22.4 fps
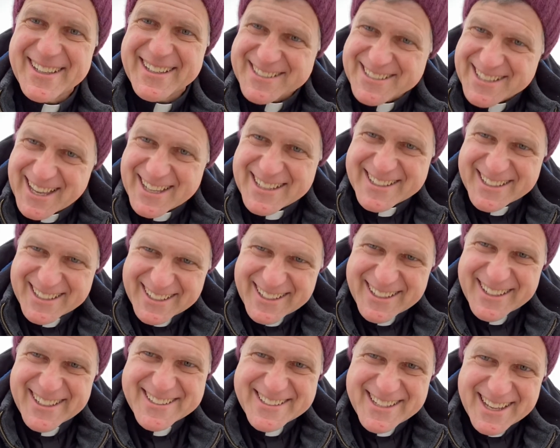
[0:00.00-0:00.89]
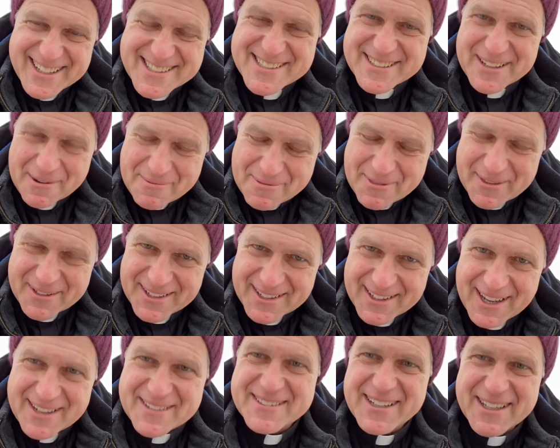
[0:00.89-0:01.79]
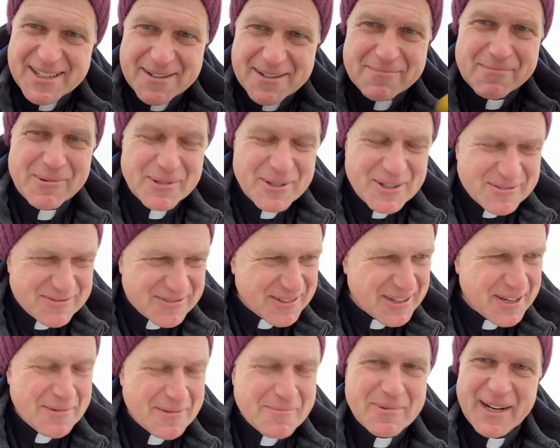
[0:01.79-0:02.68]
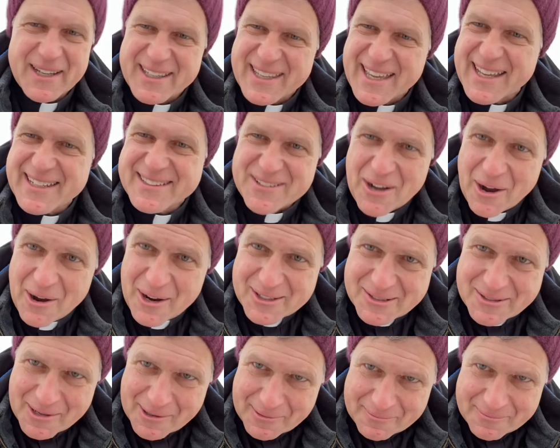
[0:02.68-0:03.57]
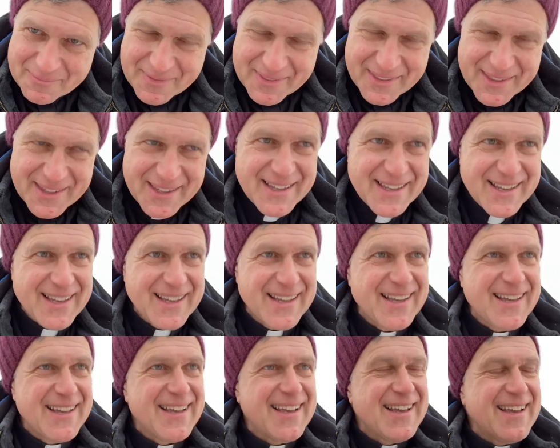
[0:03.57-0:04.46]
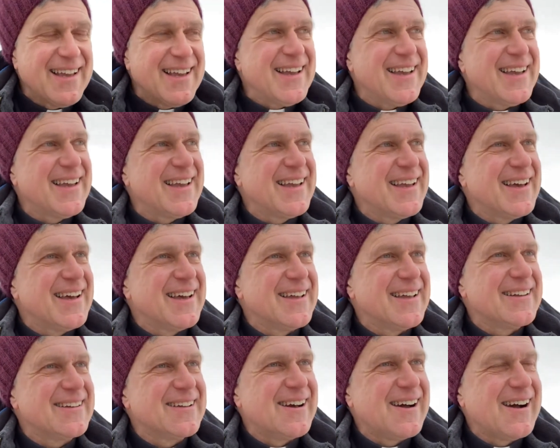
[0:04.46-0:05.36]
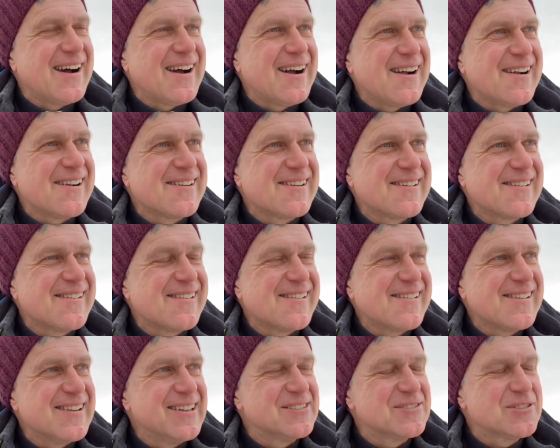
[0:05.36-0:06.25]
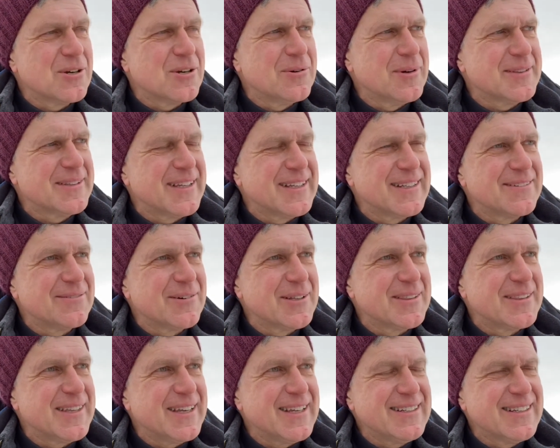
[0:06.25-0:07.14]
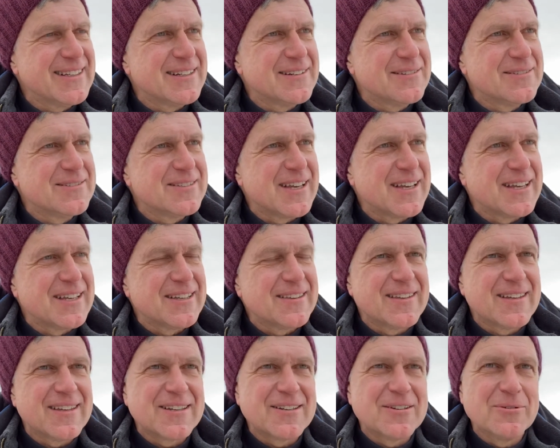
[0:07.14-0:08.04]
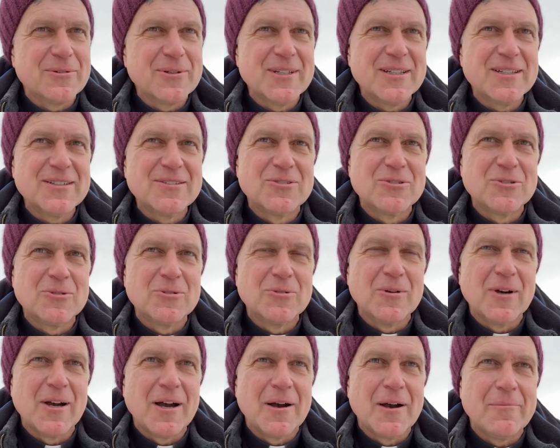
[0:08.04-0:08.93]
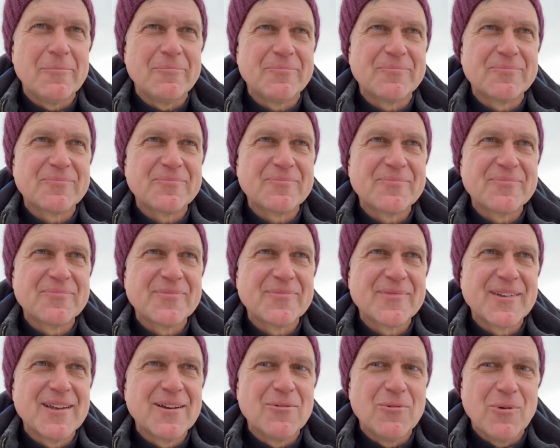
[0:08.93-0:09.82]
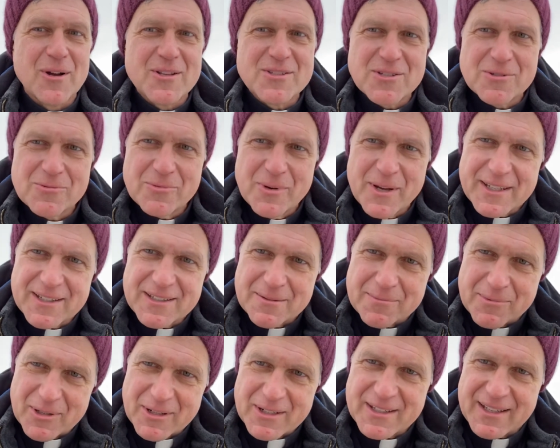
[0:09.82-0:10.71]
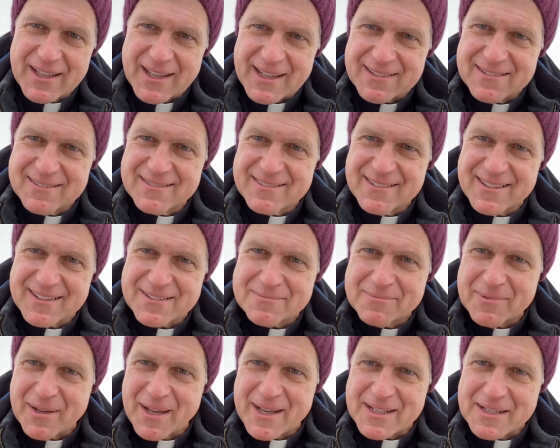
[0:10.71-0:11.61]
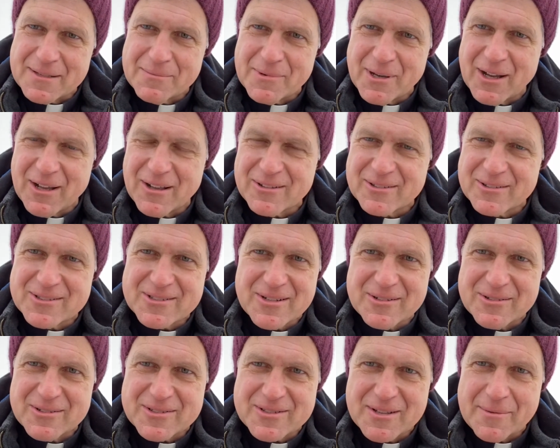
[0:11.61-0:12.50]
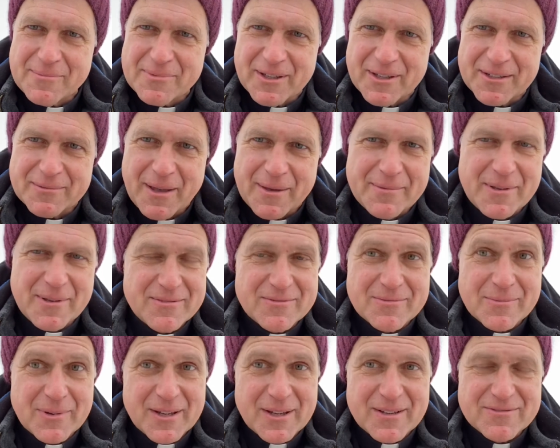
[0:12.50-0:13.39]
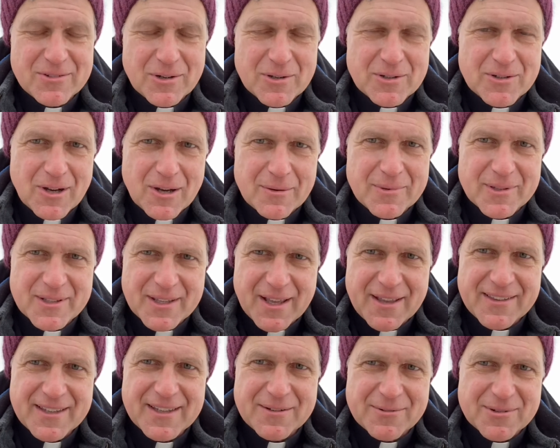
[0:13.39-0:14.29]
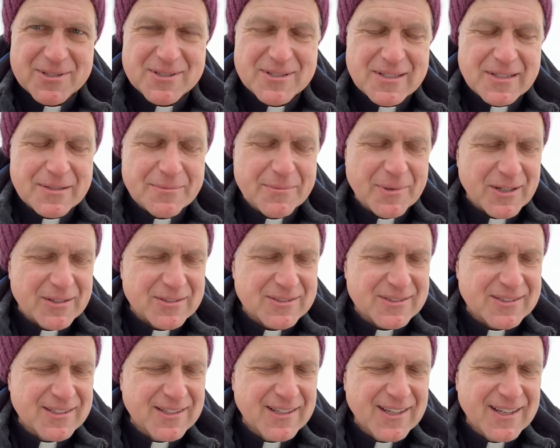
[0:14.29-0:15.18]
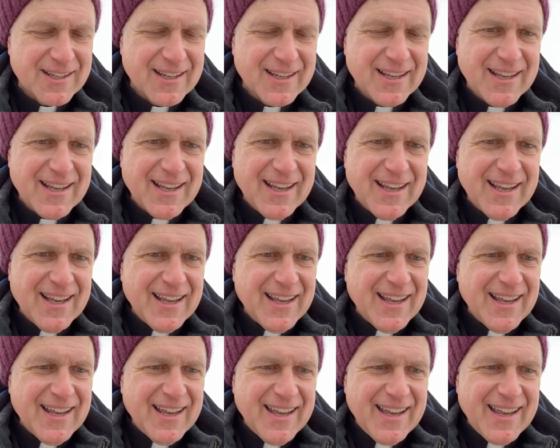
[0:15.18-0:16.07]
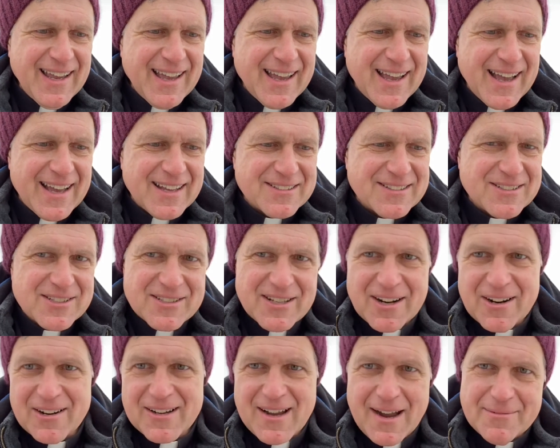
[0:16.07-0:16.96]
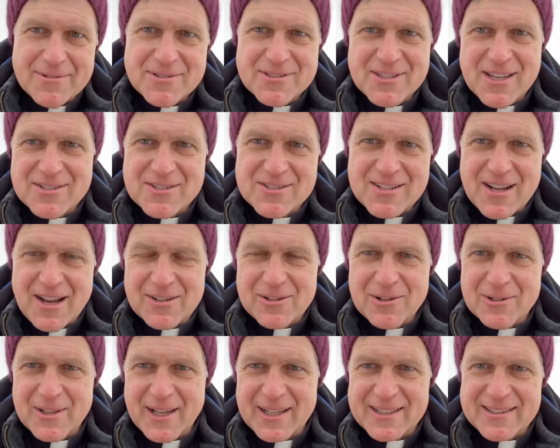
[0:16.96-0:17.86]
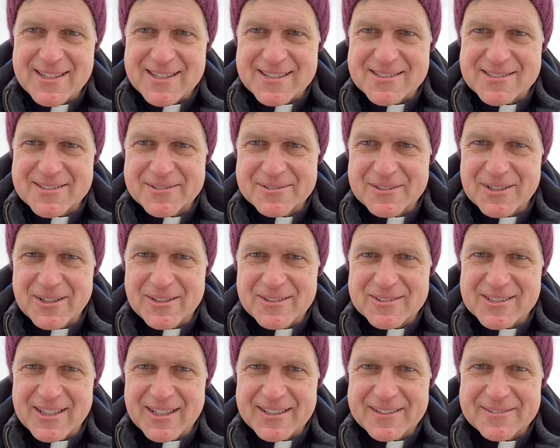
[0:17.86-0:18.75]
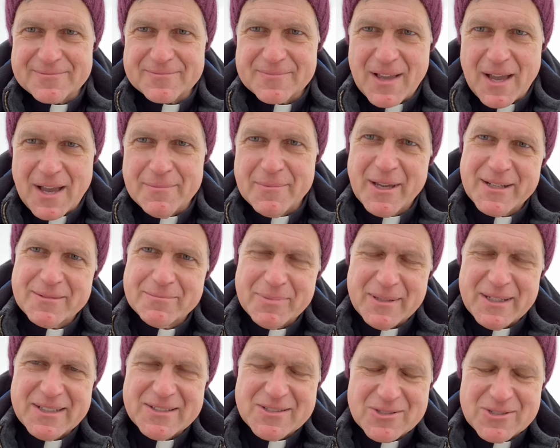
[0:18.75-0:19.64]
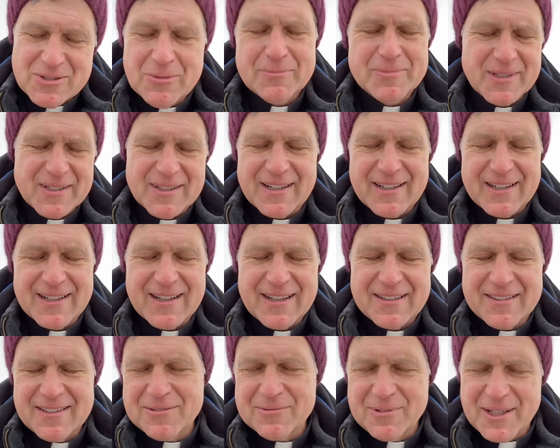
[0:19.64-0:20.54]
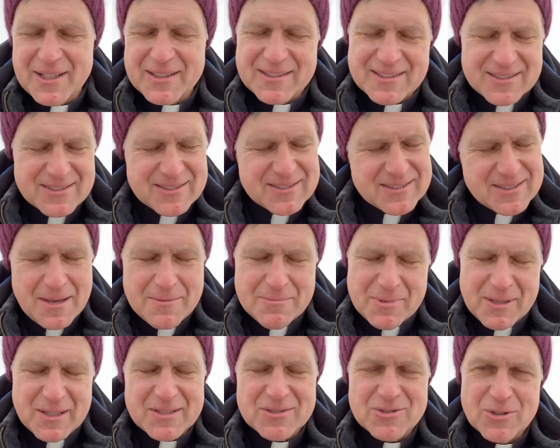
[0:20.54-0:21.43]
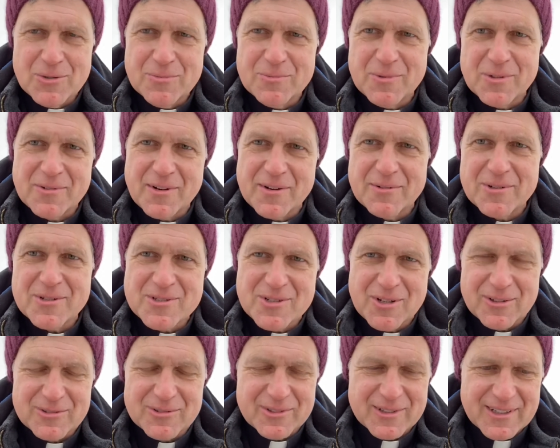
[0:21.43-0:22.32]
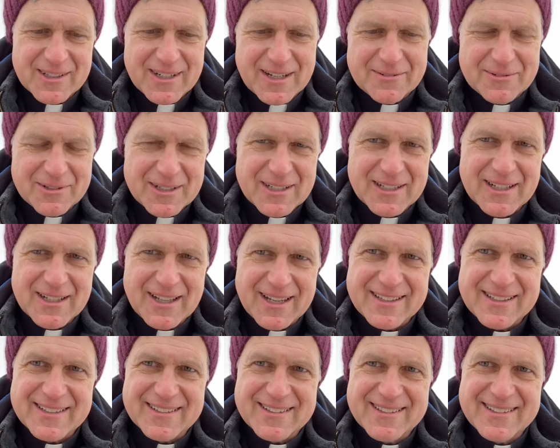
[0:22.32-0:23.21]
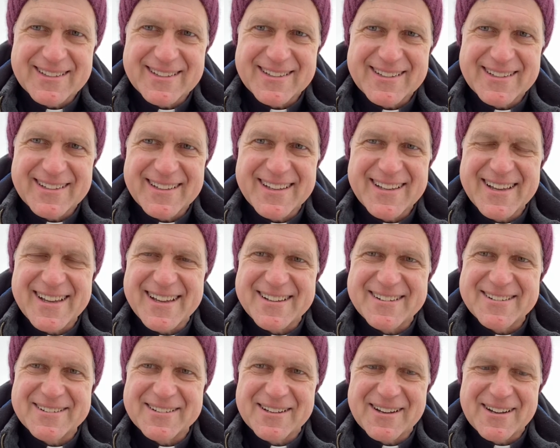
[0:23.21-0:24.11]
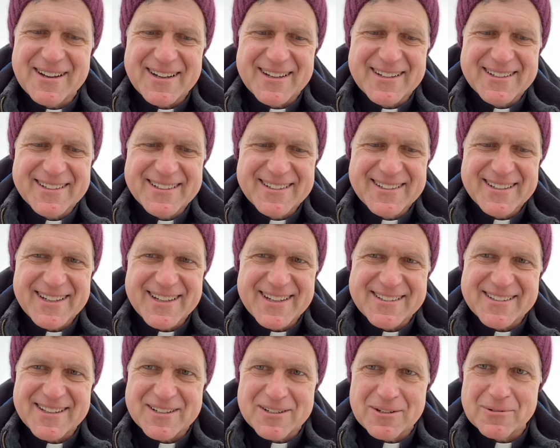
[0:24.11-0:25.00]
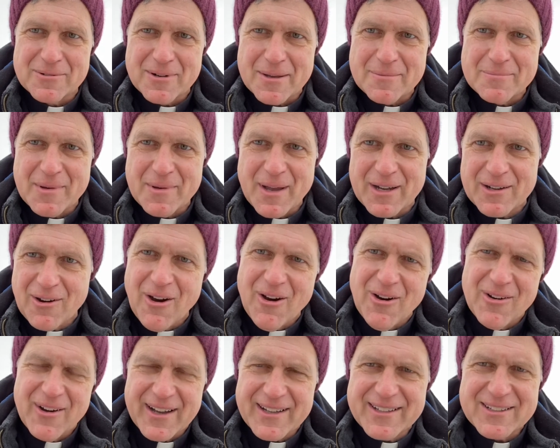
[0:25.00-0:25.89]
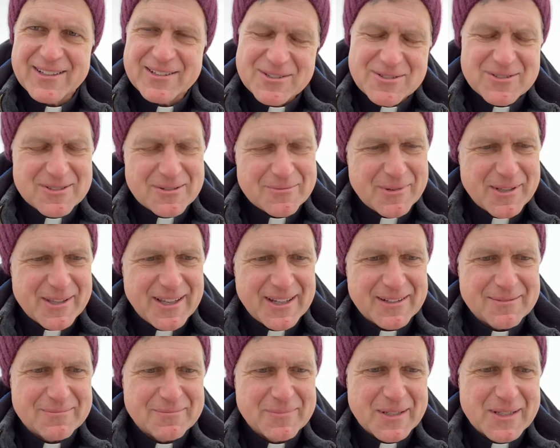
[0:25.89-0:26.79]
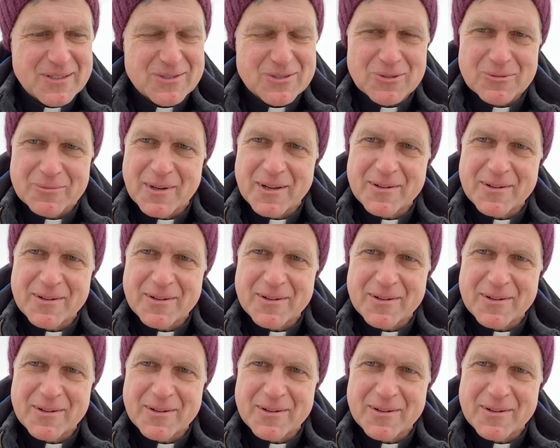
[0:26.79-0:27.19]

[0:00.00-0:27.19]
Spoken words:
Isn't that something? I'd take a bullet for him, but I can't talk to him. And so what they did is they agreed to once a week communicate, like by an email or something, maybe by a phone call, but I think it was emails. And she said, our conversations now go like this. It's like, I made bean soup today. I think we had this same bean soup when we were children, and I really like it. And then he'll write back, oh, I could use some of that bean soup.